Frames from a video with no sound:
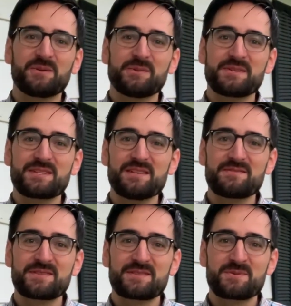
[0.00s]

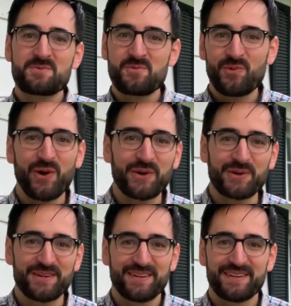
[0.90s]
receives water